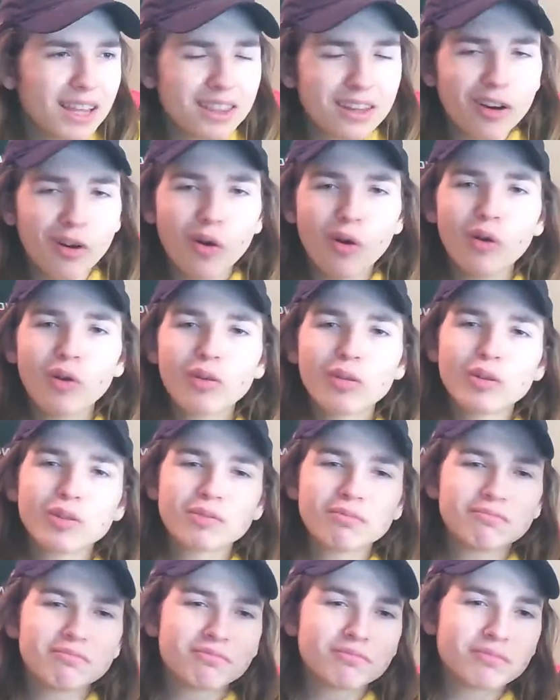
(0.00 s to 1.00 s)
The
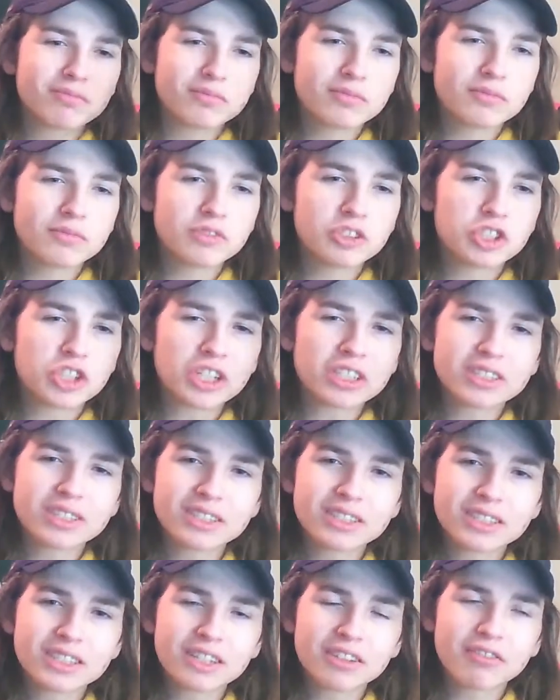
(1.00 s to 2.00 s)
whole
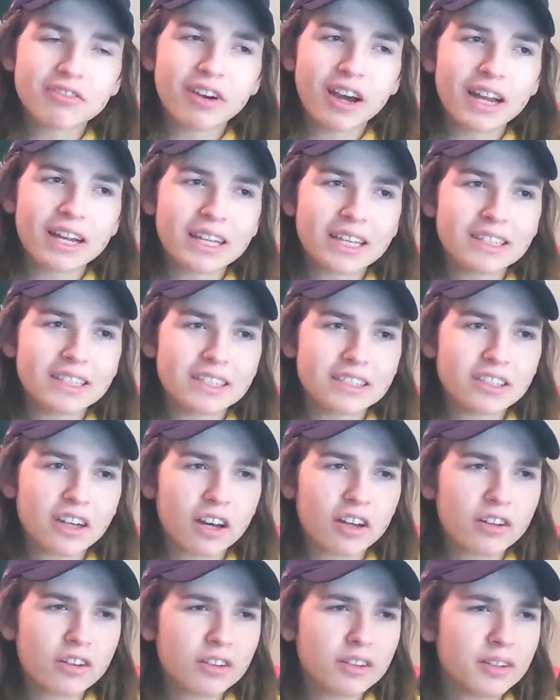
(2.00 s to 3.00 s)
Justice League fighting in the
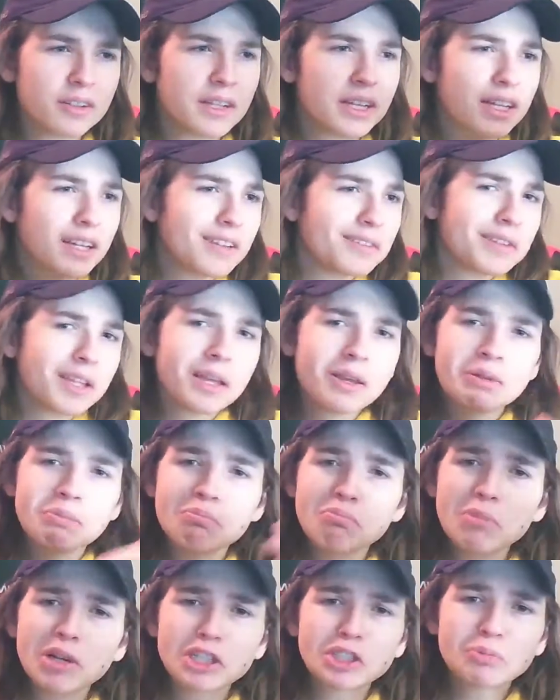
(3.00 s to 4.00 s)
tunnel,
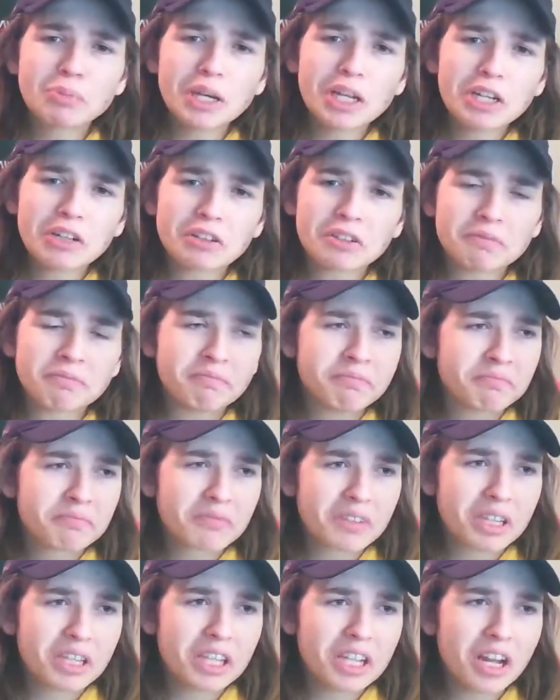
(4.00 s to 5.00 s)
much better.
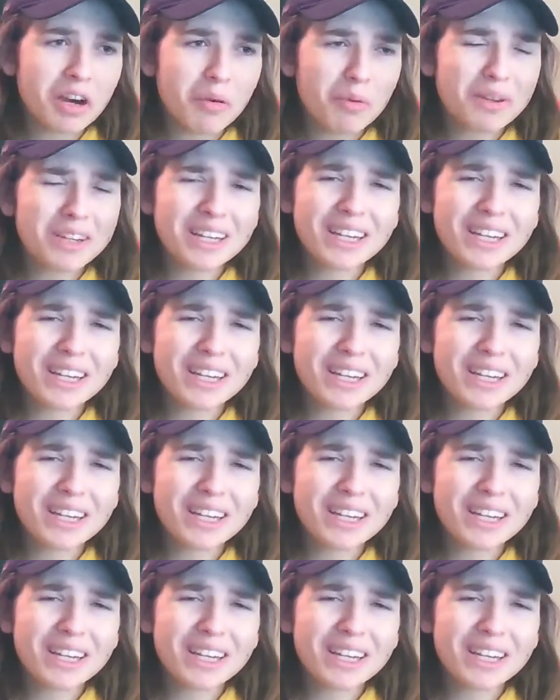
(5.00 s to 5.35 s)
You know, we